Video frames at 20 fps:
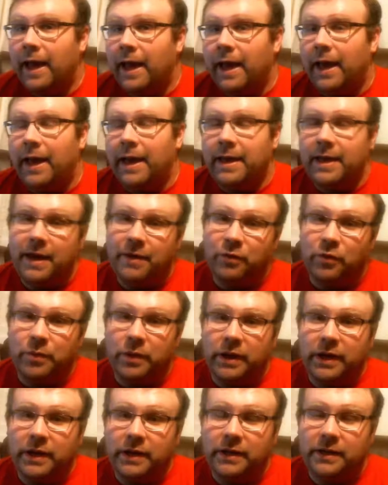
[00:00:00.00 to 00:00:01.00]
Hey
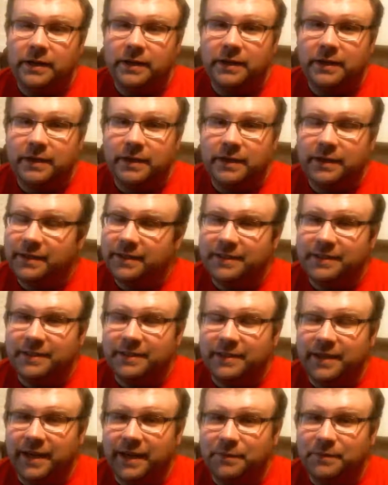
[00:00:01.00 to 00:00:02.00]
everybody,
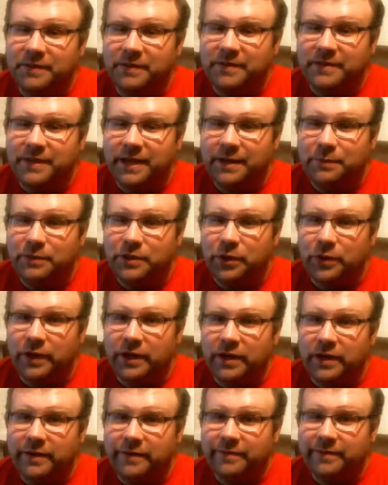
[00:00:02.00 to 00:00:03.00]
James of the James Show
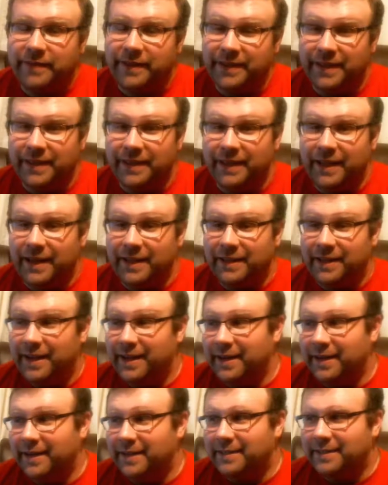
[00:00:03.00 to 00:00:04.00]
here at the late
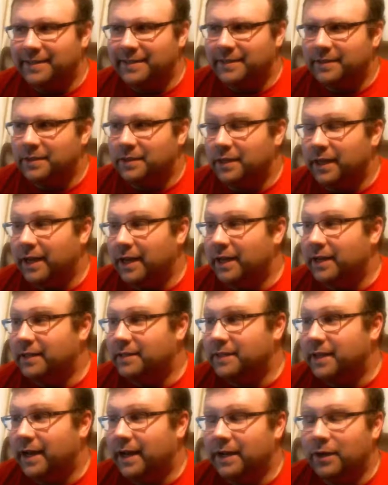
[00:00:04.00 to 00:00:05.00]
edition, as
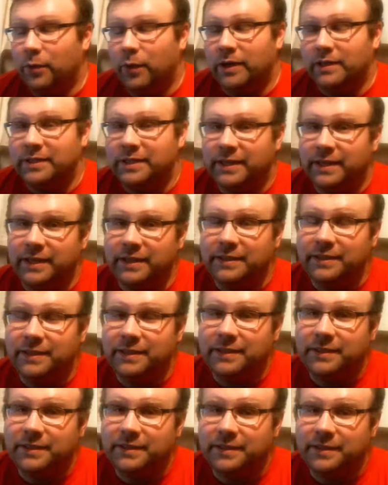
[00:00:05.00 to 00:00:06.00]
I had to watch the kids
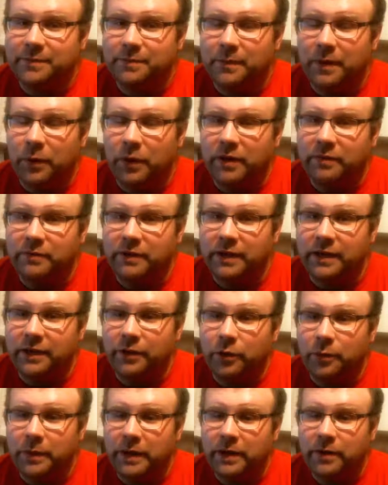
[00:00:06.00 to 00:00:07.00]
because my wife needed to go
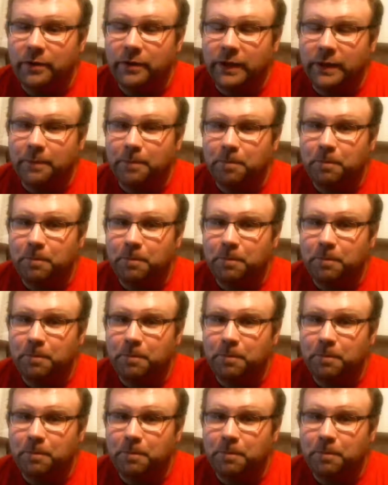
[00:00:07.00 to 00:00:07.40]
to bed early.